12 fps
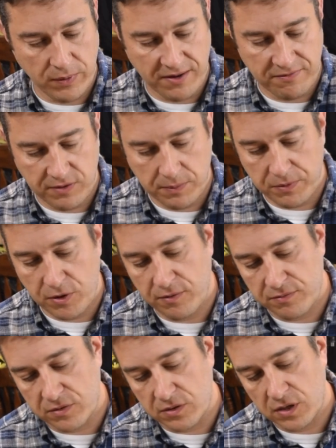I flip it
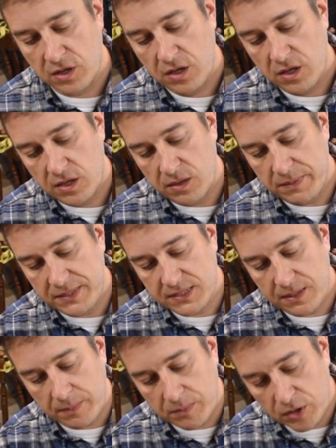over. In the
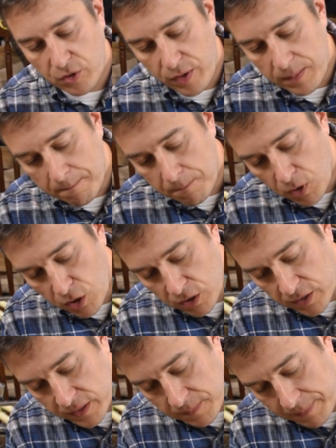meantime, I'm gonna go ahead and mark
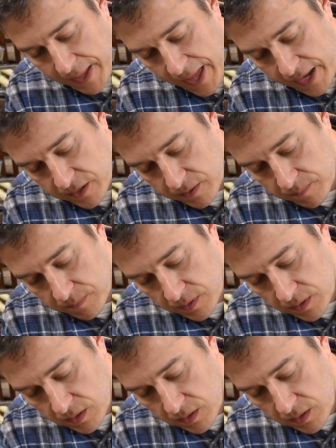on the bottom